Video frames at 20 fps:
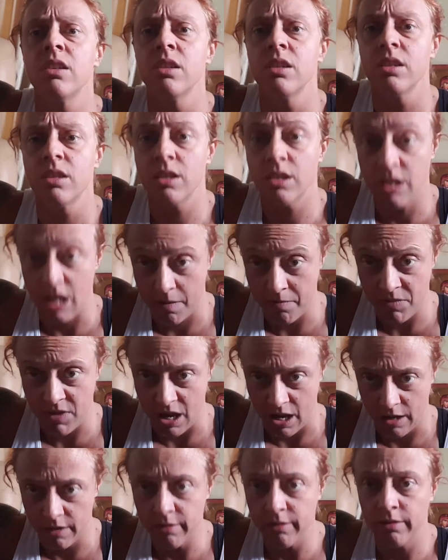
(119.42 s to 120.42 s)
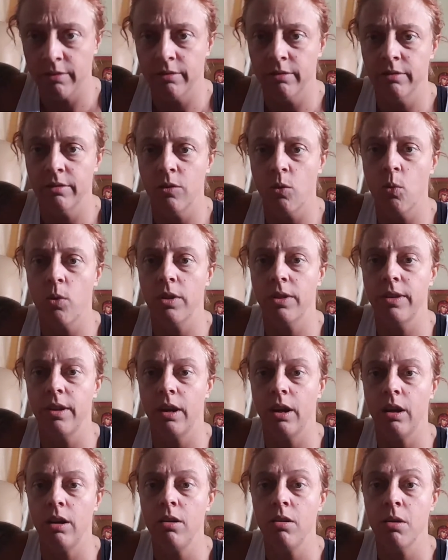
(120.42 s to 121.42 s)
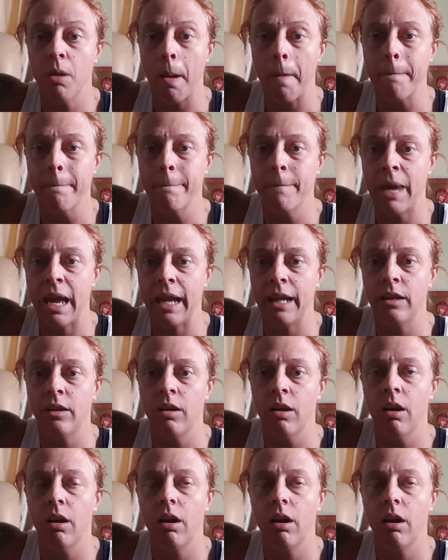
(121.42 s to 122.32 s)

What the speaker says: Same thing with the main